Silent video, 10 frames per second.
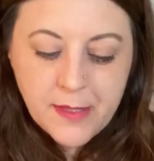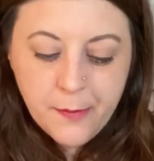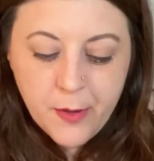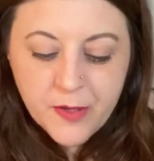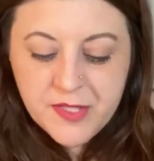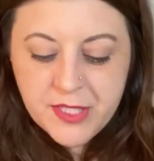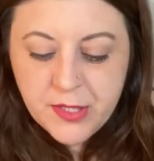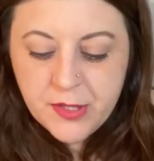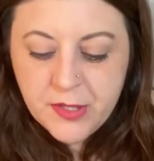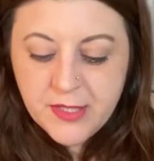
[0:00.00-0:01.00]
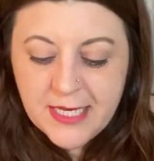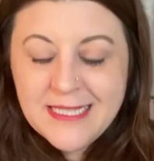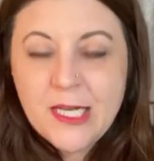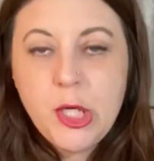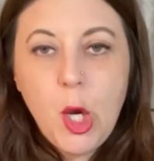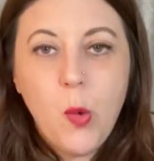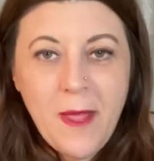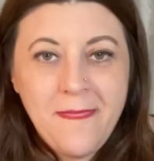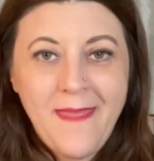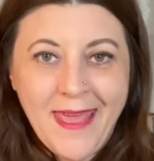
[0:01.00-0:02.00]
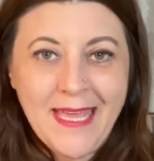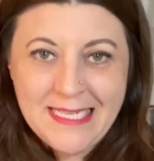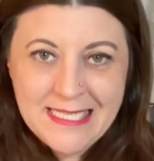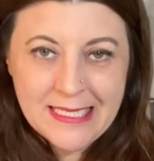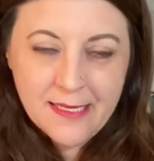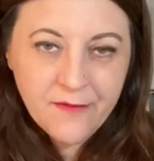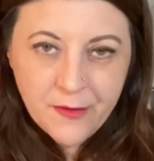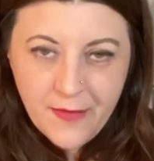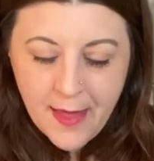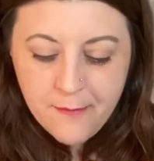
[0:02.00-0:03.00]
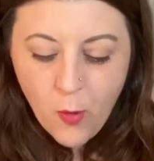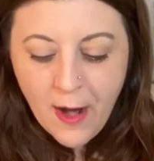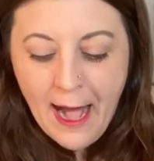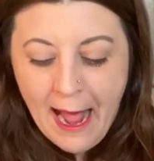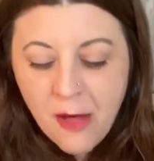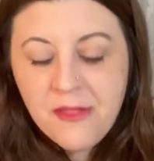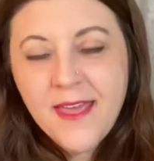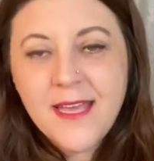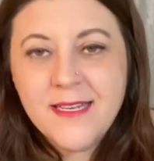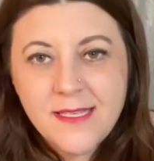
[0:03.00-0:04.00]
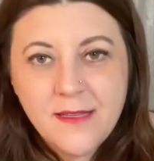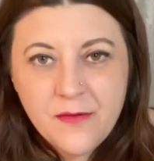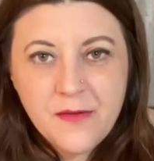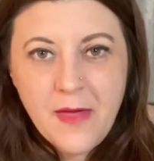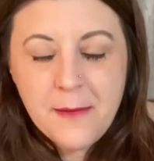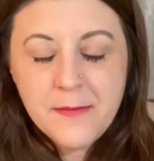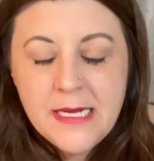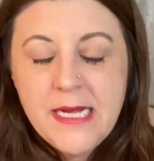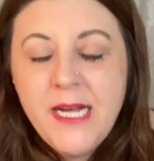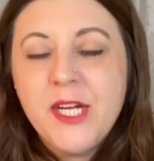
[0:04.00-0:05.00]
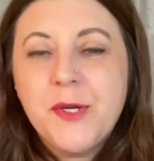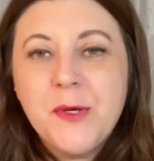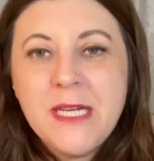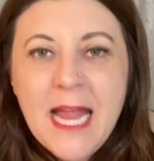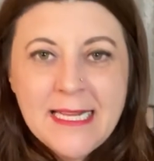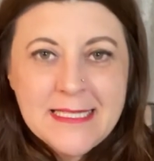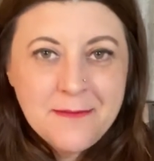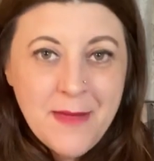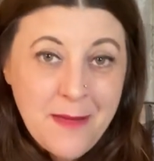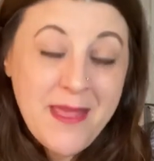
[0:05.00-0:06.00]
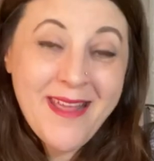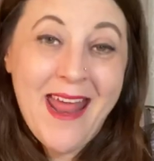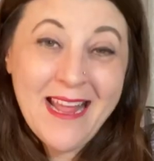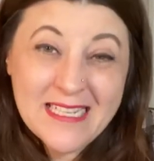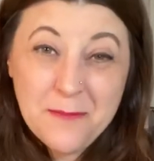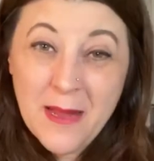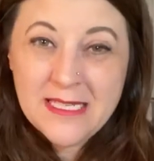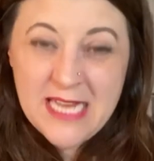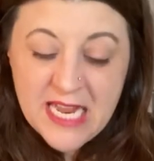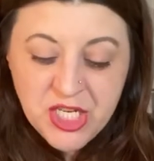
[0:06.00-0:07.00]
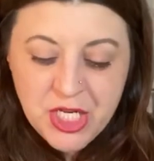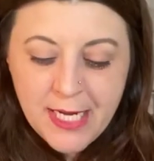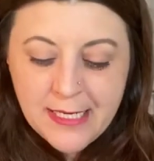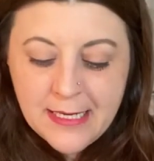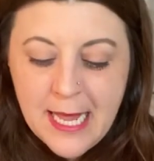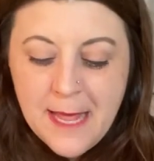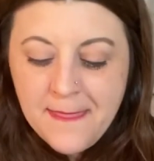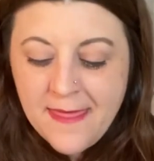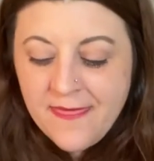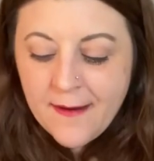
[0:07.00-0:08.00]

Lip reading: the person doesn't know when they can deliver them or how they can deliver them creates maybe an expectation that